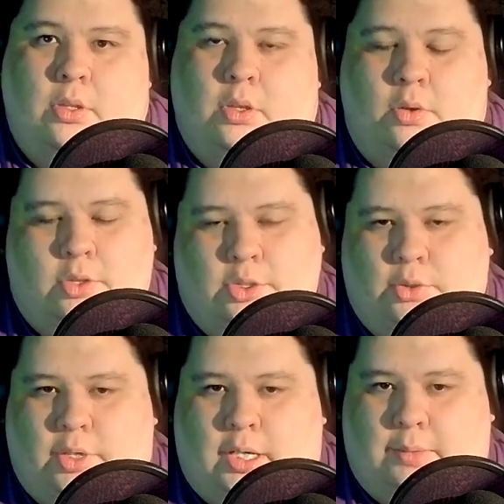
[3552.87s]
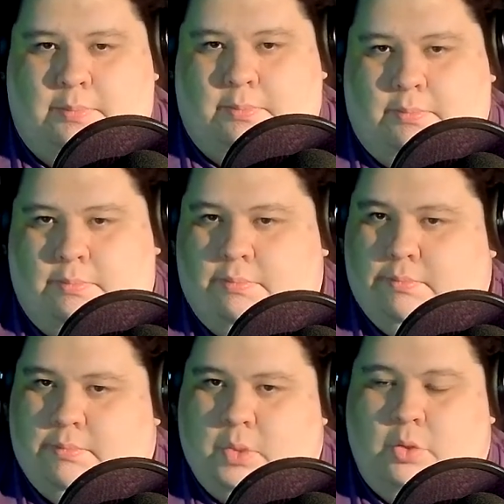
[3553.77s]
Haudenosaunee
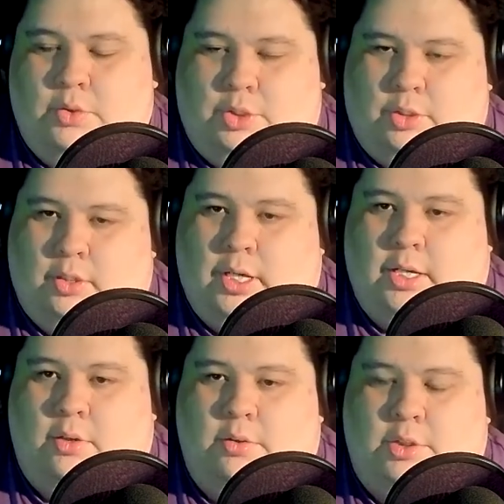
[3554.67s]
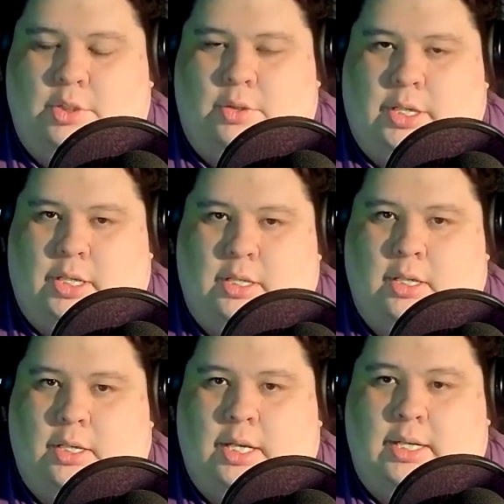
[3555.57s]
culture and Haudenosaunee
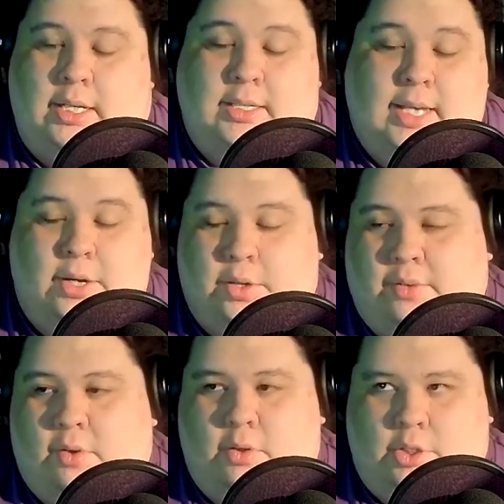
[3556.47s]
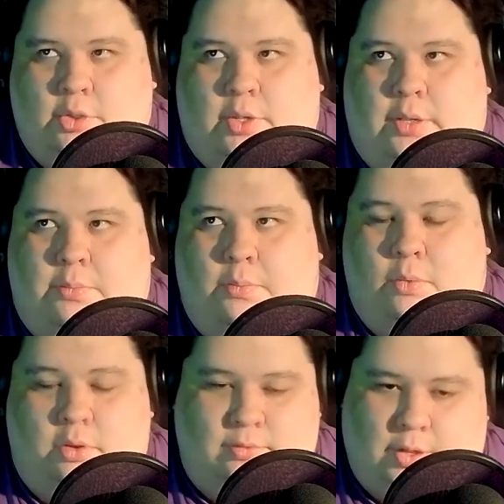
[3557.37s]
and the integrity of Haudenosaunee
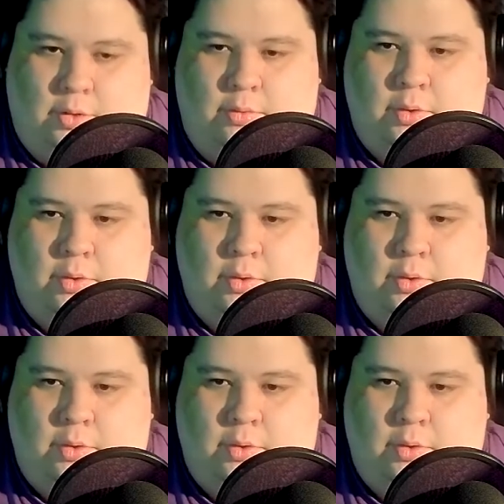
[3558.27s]
worldview.